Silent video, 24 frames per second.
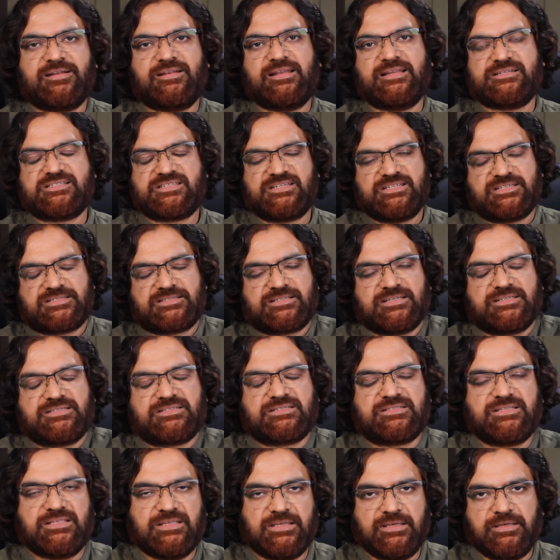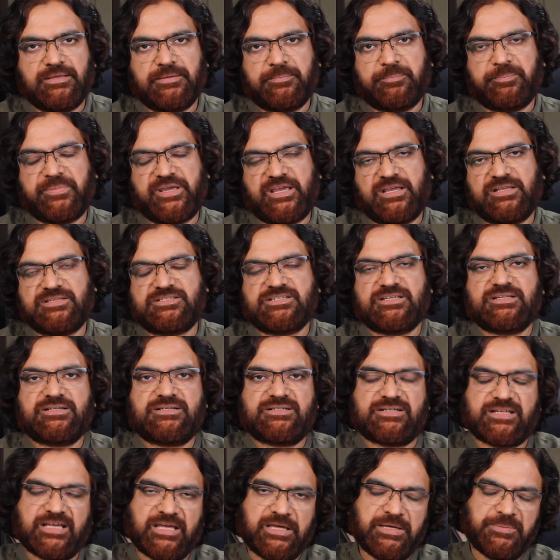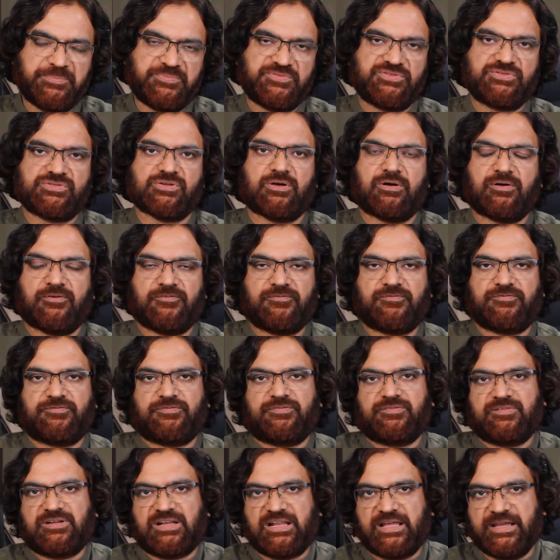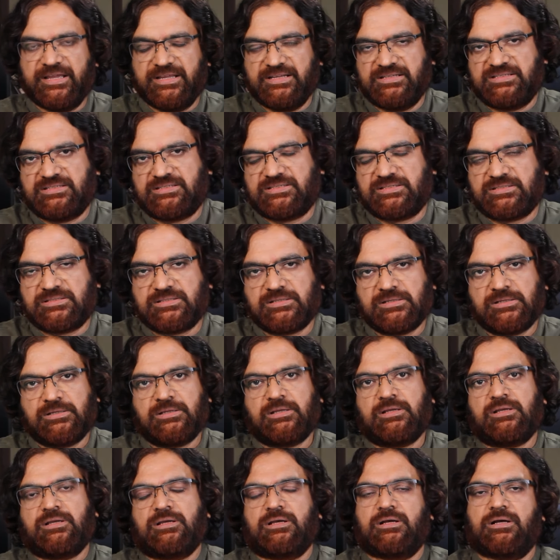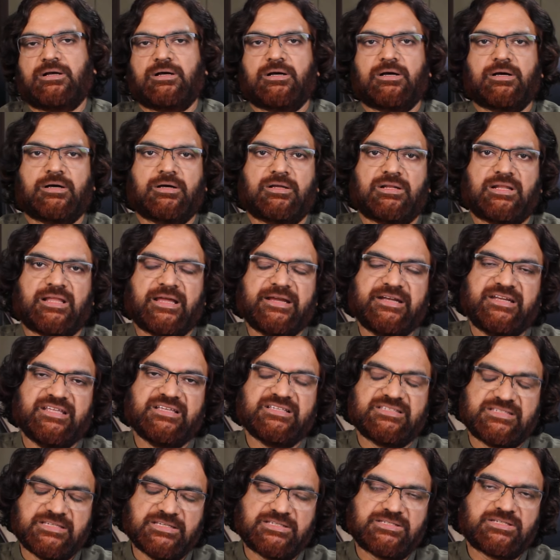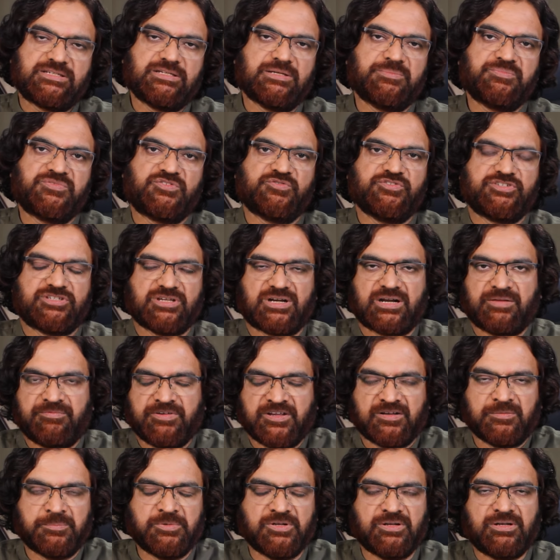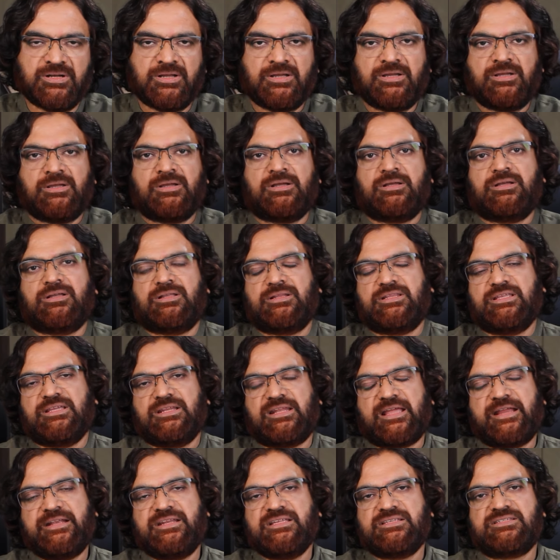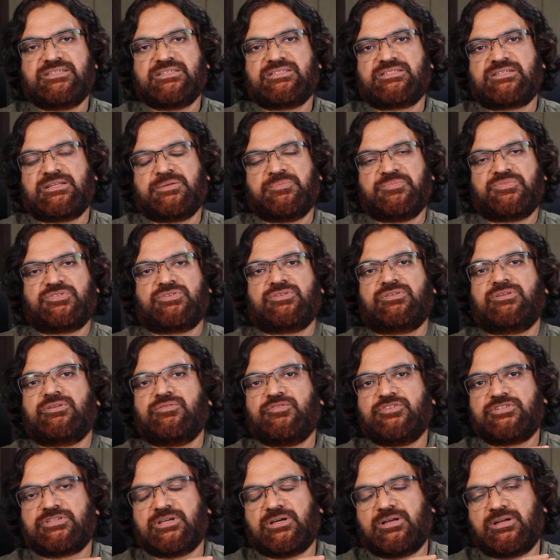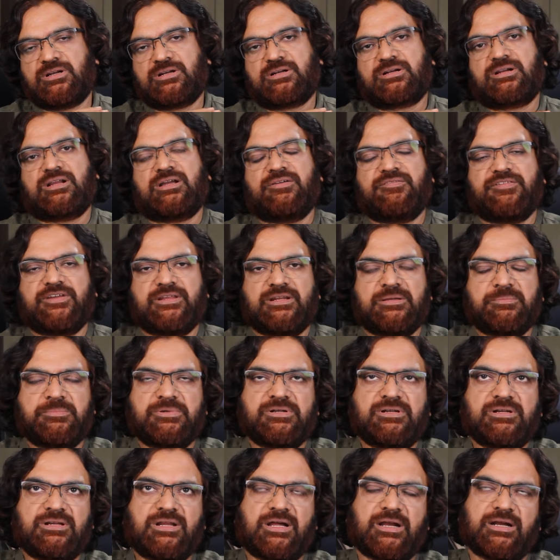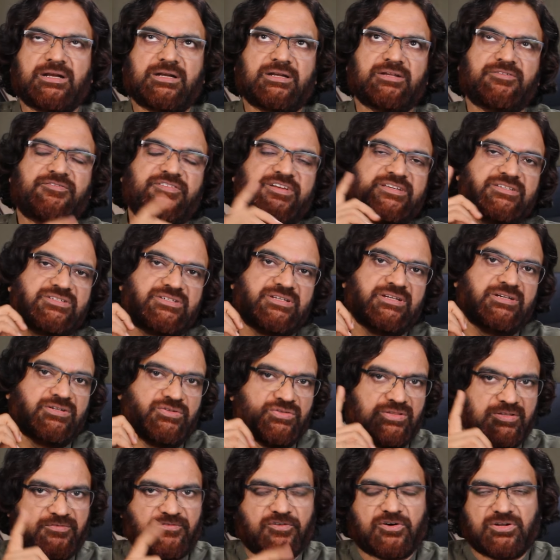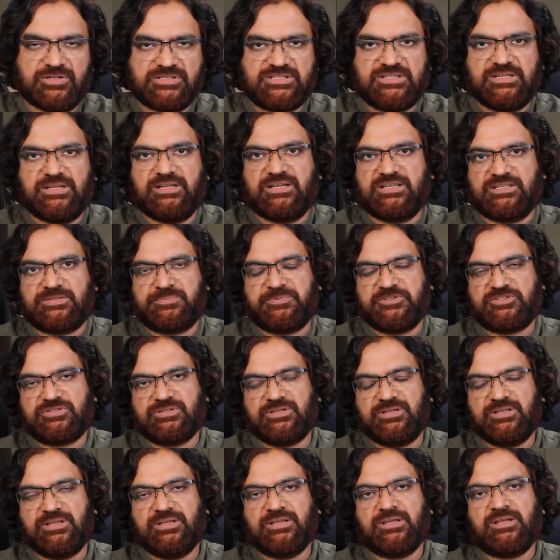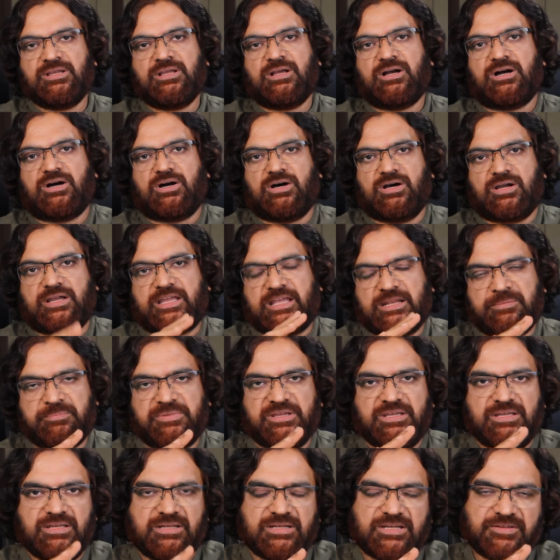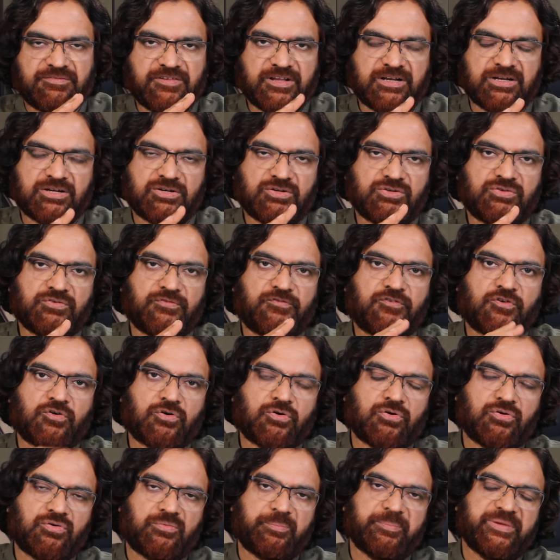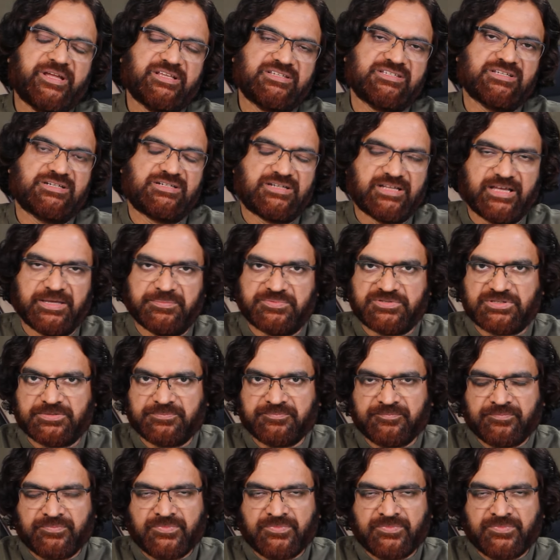let's discuss the major types of lights, lighting systems which are available. The lighting systems which are available and fixed into the false ceiling, especially, can be divided into four major types.